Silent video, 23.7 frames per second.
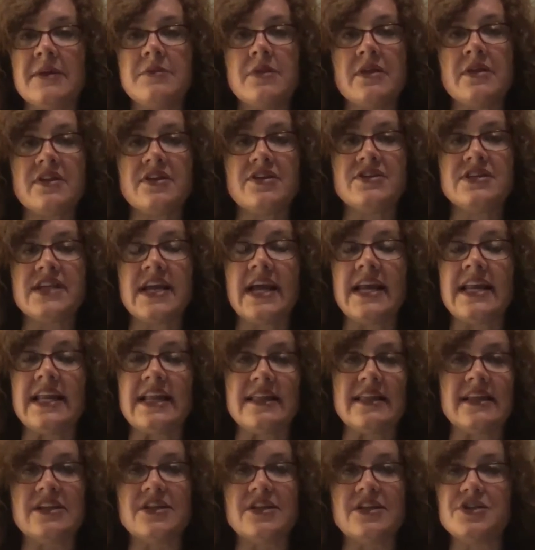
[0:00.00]
that there's
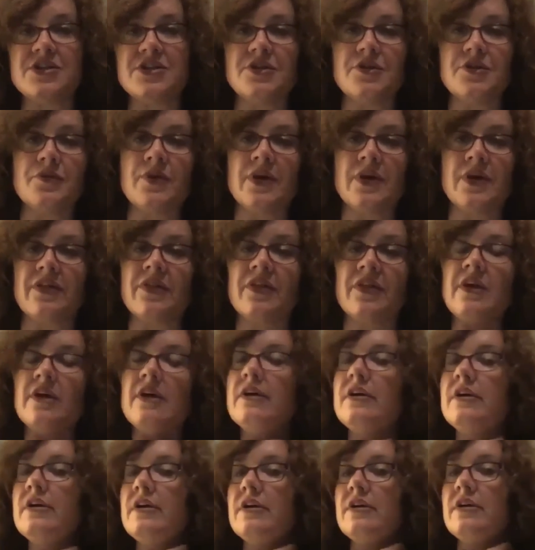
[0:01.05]
anything to do with
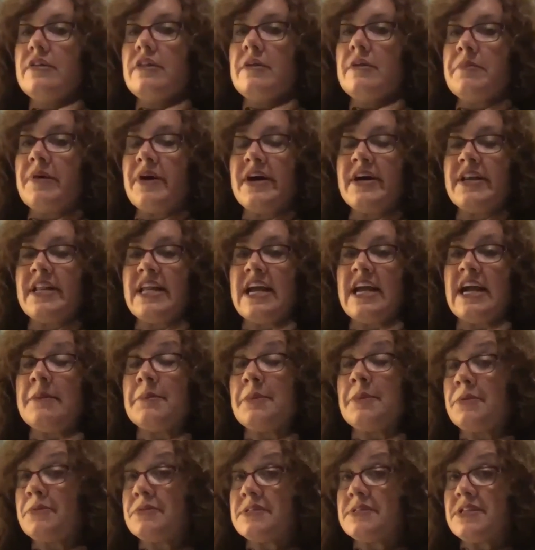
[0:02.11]
the body,
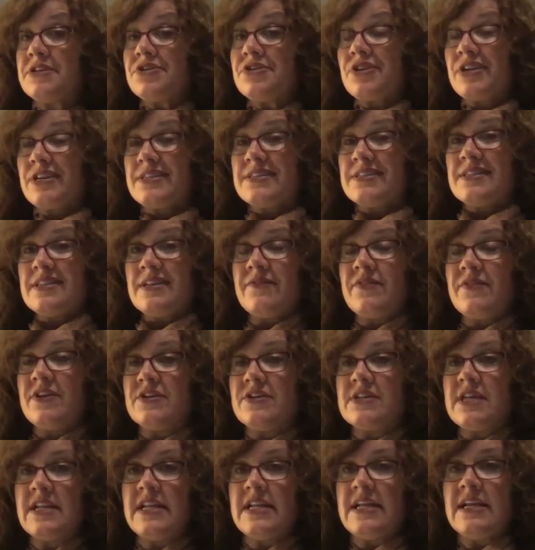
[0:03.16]
I'm always interested if
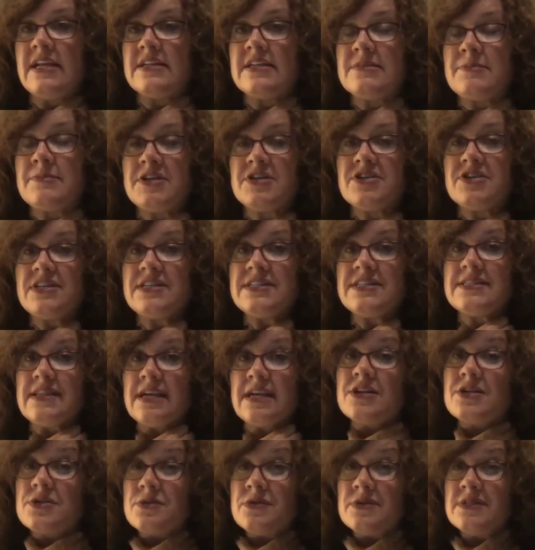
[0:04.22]
there's any, especially
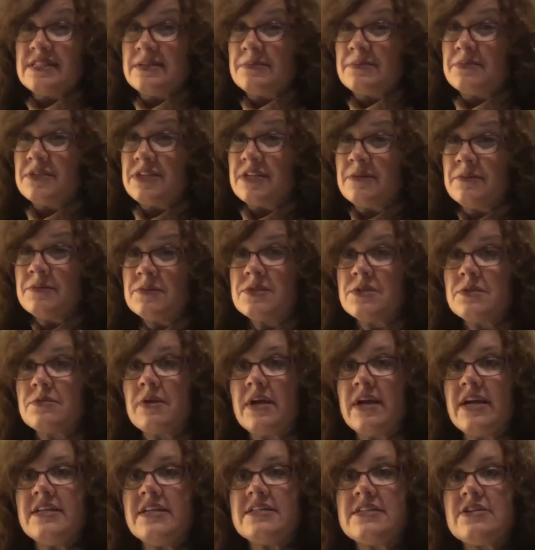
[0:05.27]
sexual symptoms,
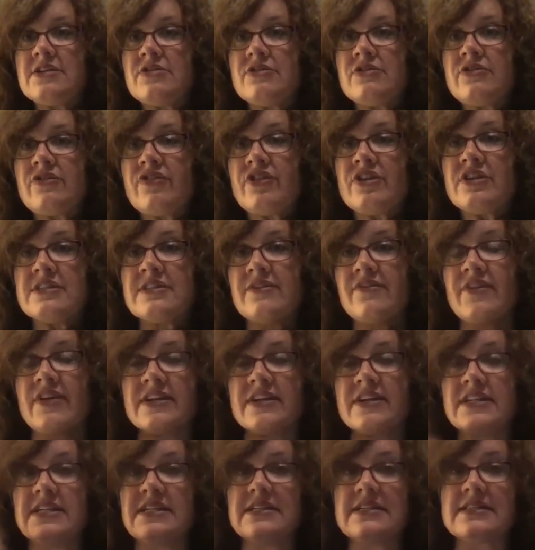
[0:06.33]
right? So as far as
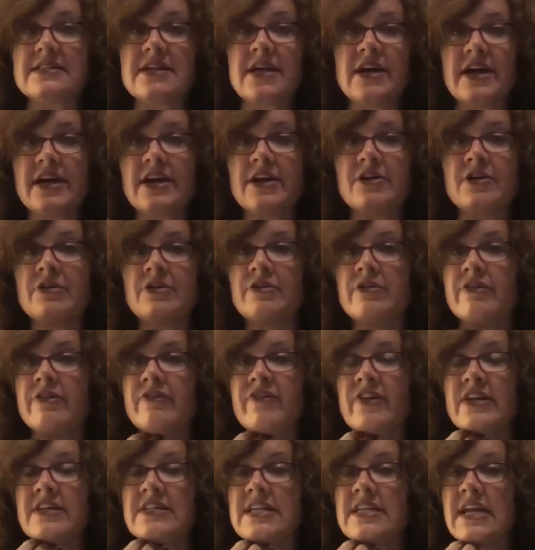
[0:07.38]
affecting desire or
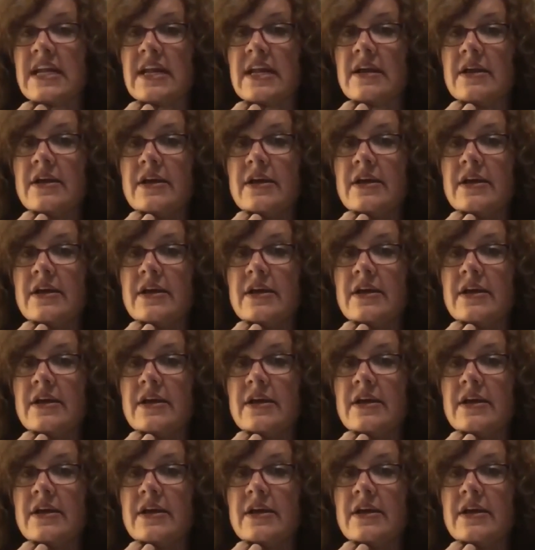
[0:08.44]
affecting